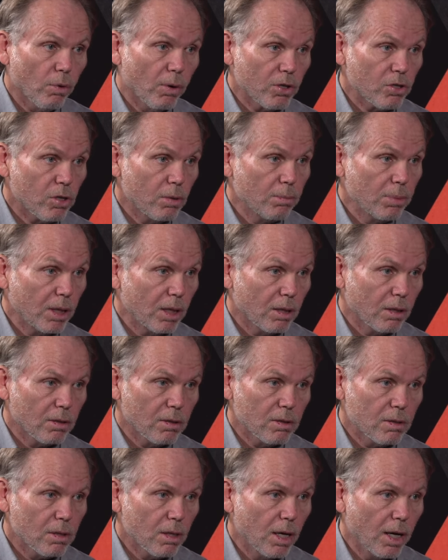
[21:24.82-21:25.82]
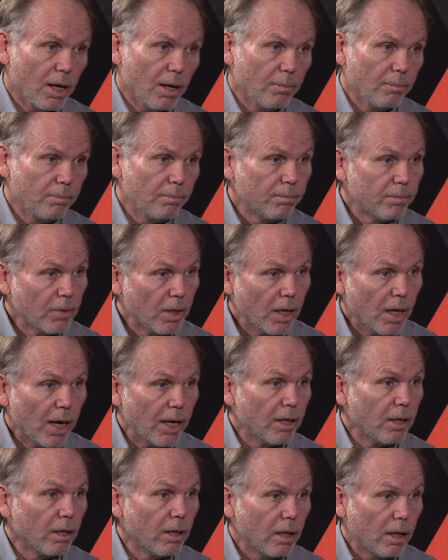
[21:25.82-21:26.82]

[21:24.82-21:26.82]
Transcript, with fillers: question because um, it's gonna, I,